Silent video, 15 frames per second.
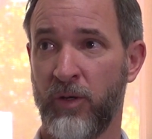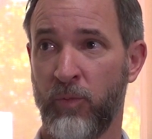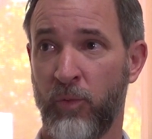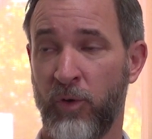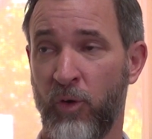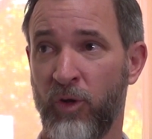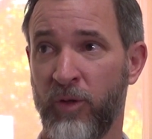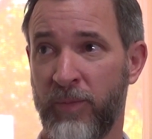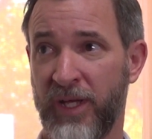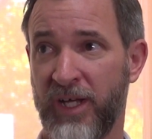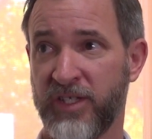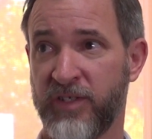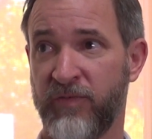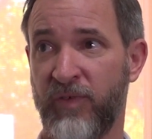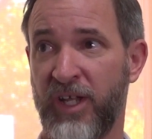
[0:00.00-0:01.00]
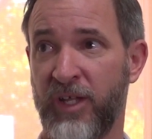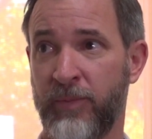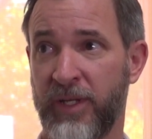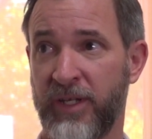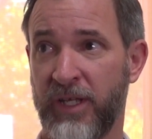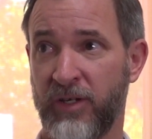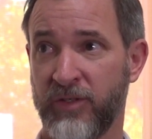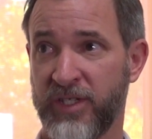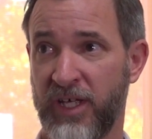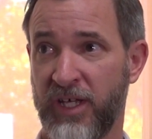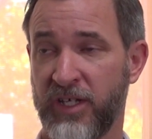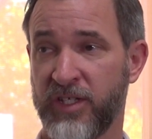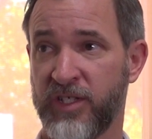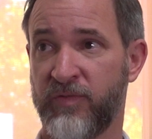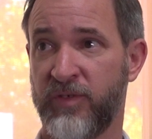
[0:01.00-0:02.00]
We're all about developing our
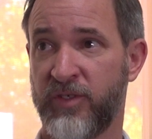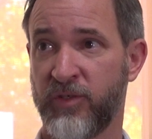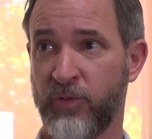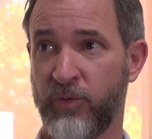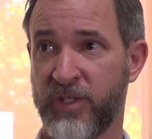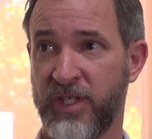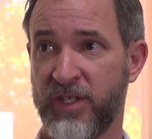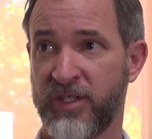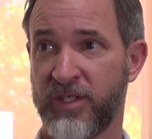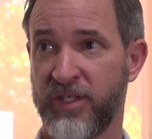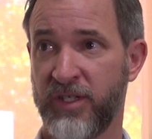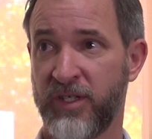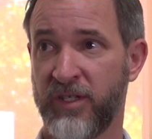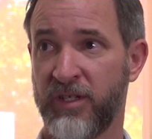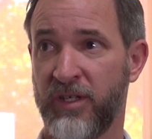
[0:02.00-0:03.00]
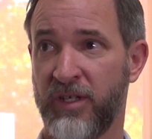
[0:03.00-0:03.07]
targets for drill testing